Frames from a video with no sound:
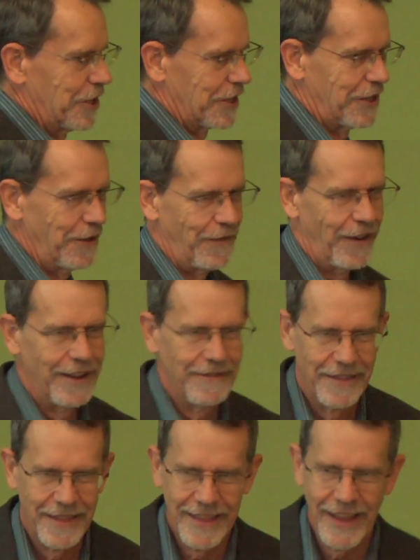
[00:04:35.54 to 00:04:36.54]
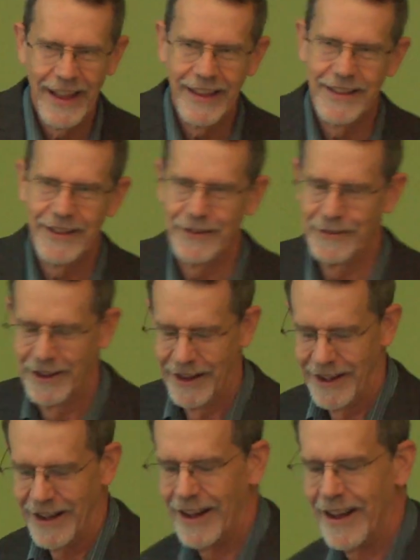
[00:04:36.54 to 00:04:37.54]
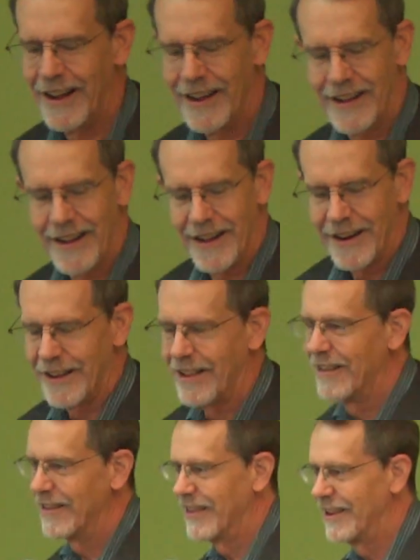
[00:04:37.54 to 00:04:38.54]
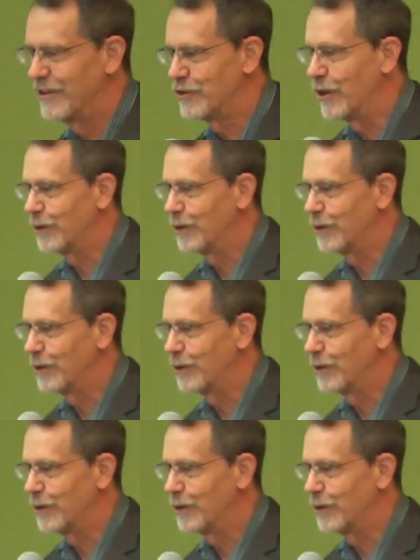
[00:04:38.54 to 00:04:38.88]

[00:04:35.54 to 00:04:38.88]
sixty-five. Yeah. Thank you. Uh, these